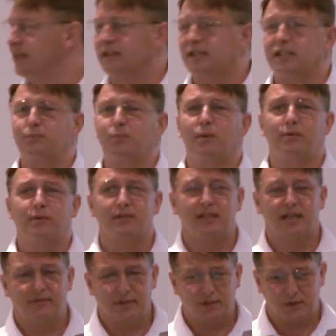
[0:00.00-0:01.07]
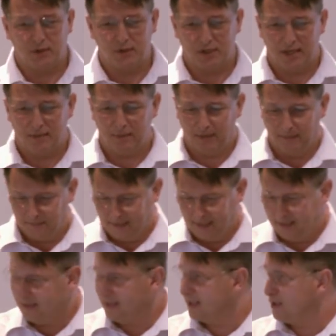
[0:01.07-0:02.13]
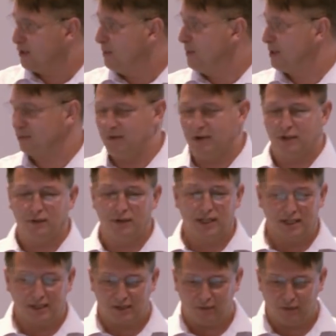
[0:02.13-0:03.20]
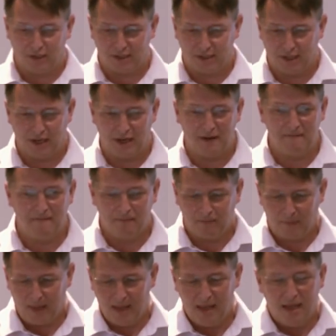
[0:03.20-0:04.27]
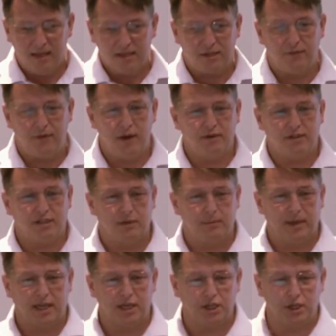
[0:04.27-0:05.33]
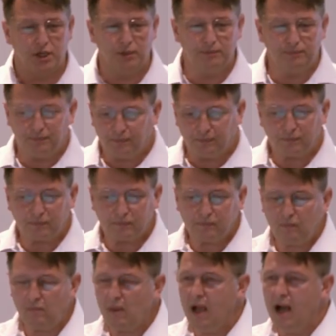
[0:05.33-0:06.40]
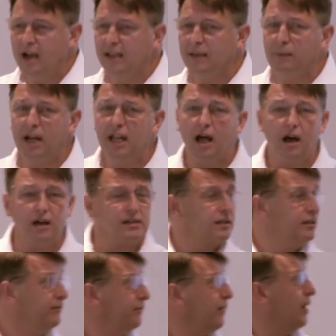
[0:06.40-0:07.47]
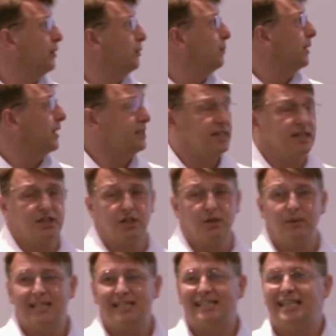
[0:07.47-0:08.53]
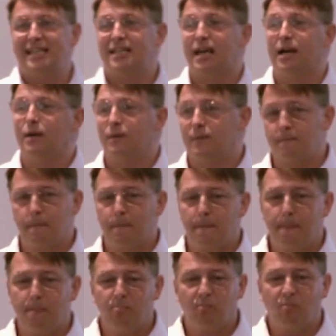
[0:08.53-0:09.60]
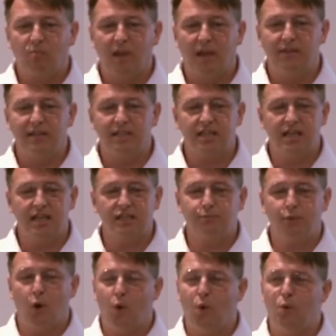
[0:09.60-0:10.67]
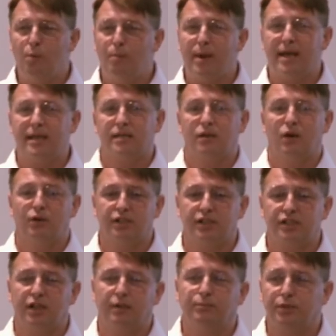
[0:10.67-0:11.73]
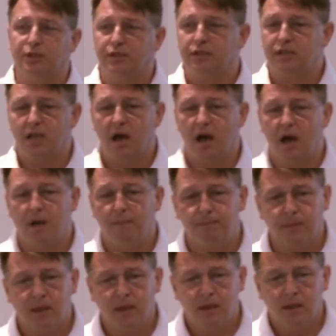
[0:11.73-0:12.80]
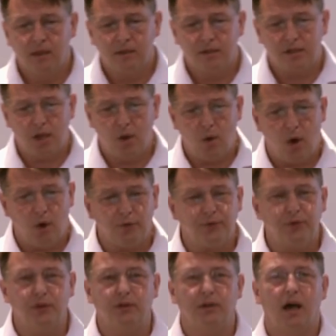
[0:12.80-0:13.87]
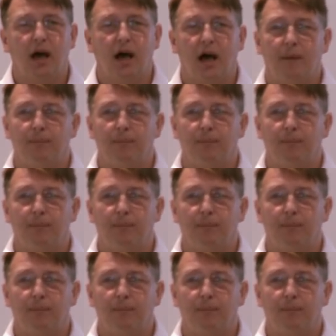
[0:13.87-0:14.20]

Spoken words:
Linux is probably your safest choice yet, but there's not much running on Linux for us today. So virus is a big issue. And then my last and final biggest issue is detail. And this is all based on assumptions. So often